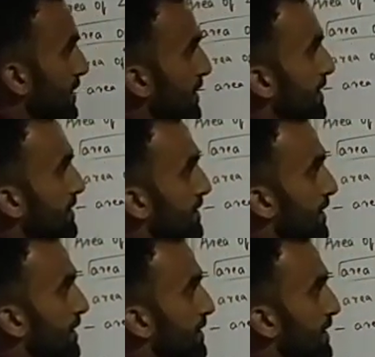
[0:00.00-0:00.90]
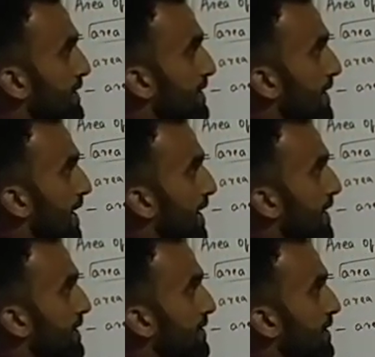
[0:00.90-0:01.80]
it is, this
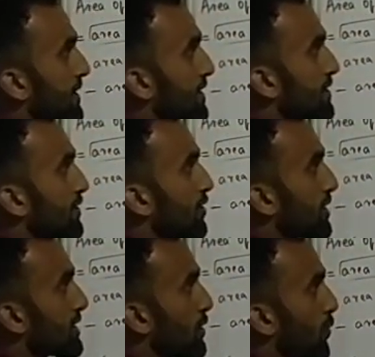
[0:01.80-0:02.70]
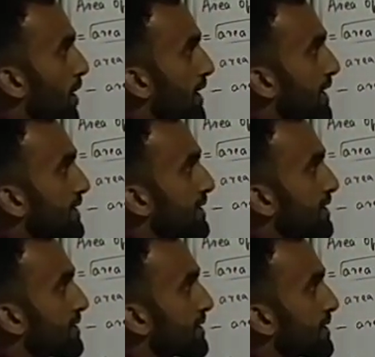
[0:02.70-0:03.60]
line, is it not, is the
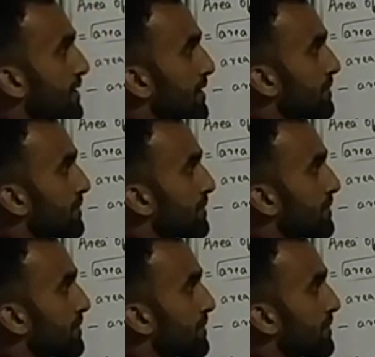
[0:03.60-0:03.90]
y-axis?